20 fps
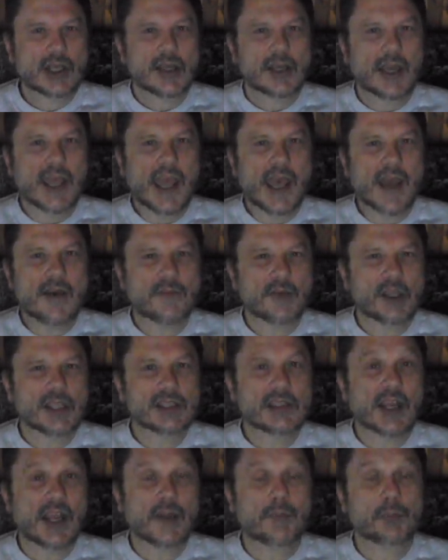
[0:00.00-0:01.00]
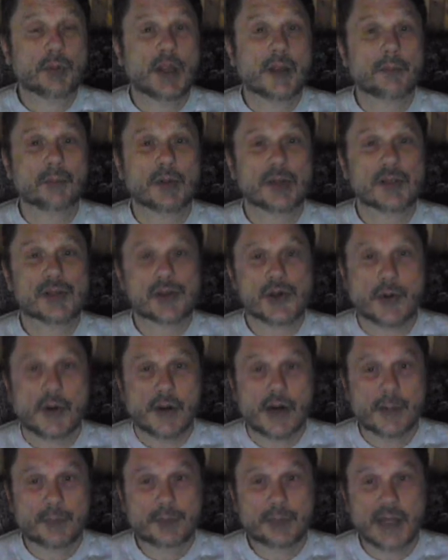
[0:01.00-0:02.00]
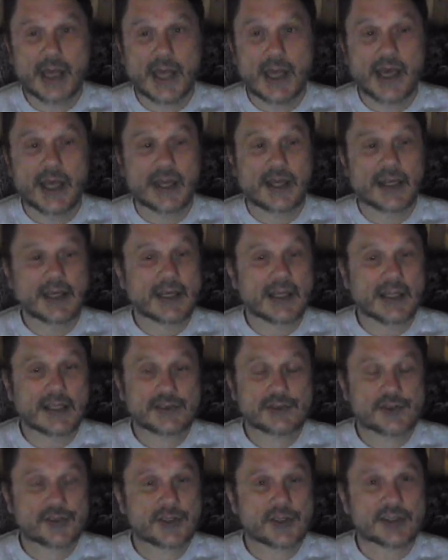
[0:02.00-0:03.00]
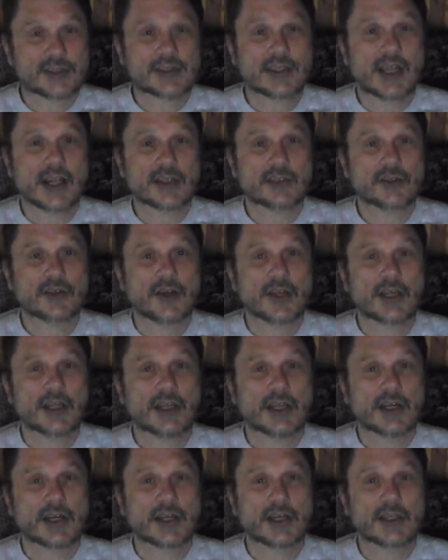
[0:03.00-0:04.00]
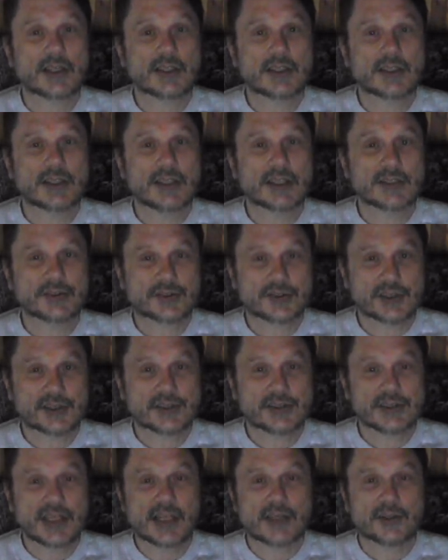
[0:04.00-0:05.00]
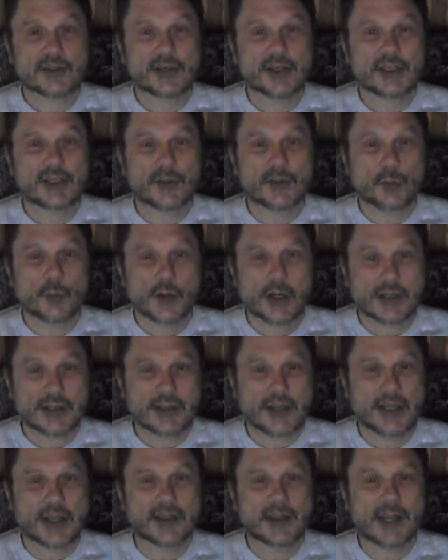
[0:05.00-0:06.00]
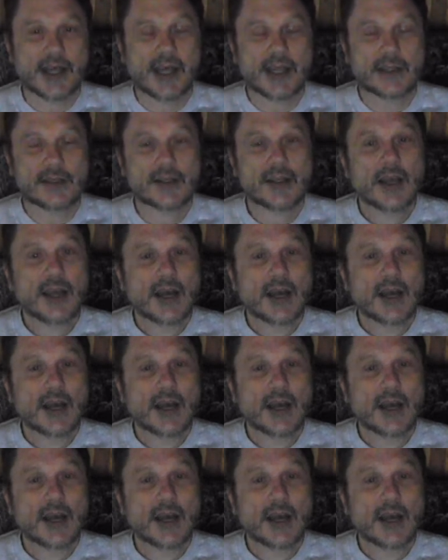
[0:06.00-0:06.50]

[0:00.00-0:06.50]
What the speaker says: having 10 people show up, and it's just not going to work like that.